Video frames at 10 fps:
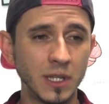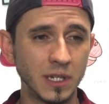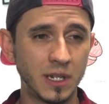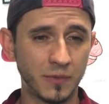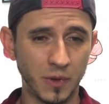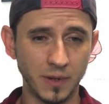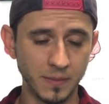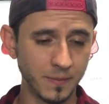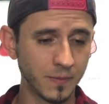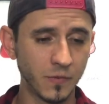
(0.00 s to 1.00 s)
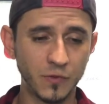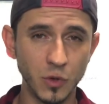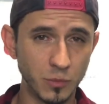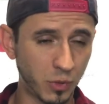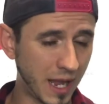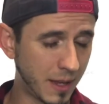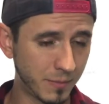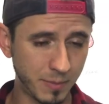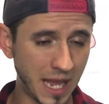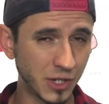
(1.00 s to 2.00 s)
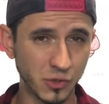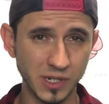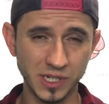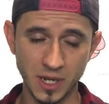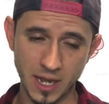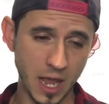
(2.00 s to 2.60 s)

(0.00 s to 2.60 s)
Different food pantries